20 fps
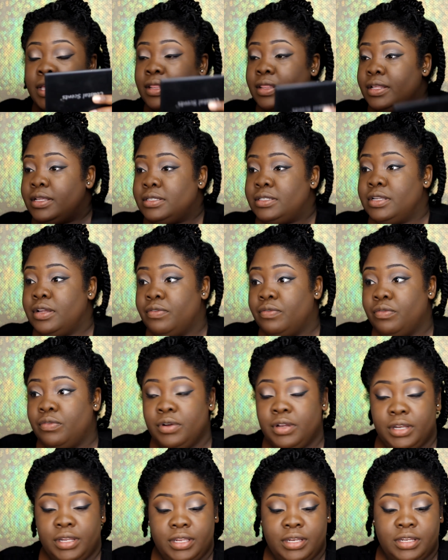And this stuff
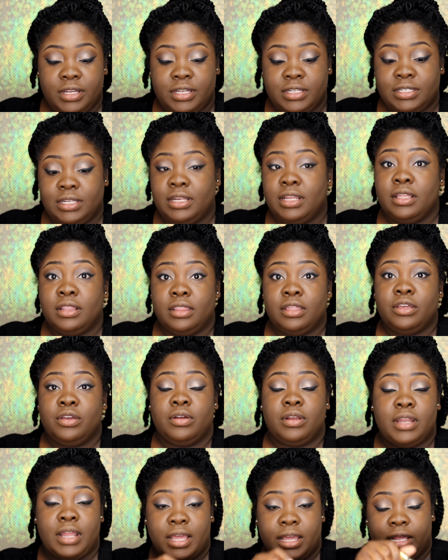really does lengthen
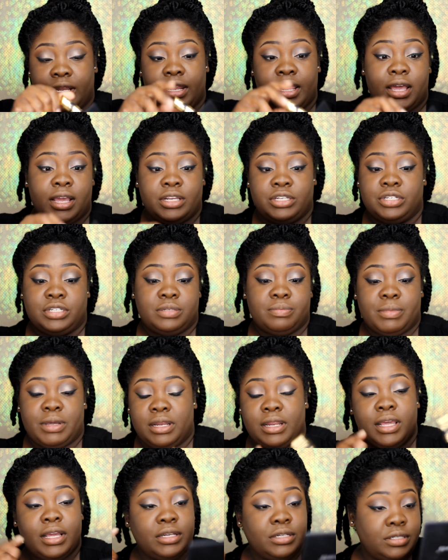your lashes.
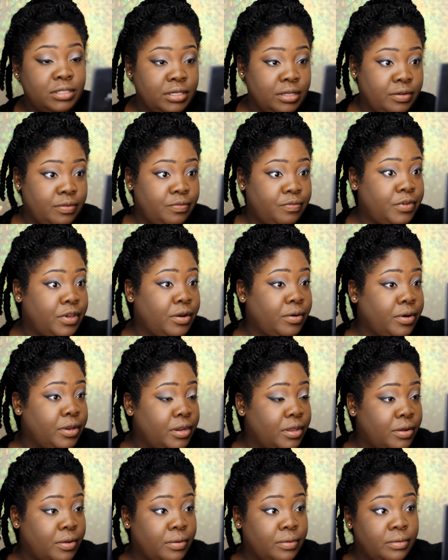My lashes look very
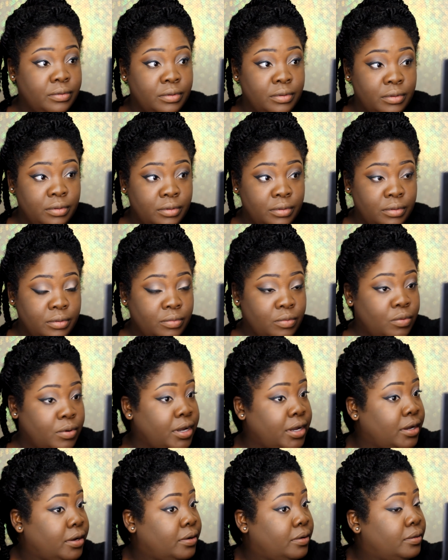long.
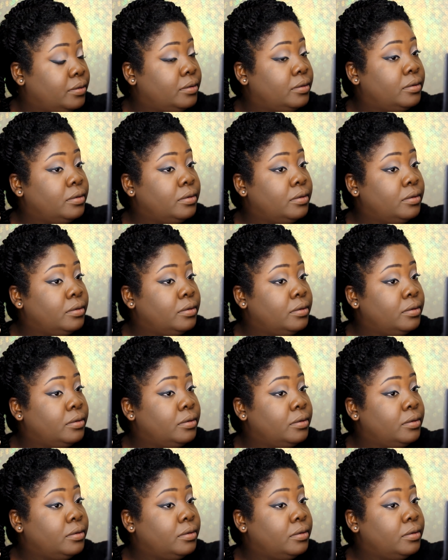Wow.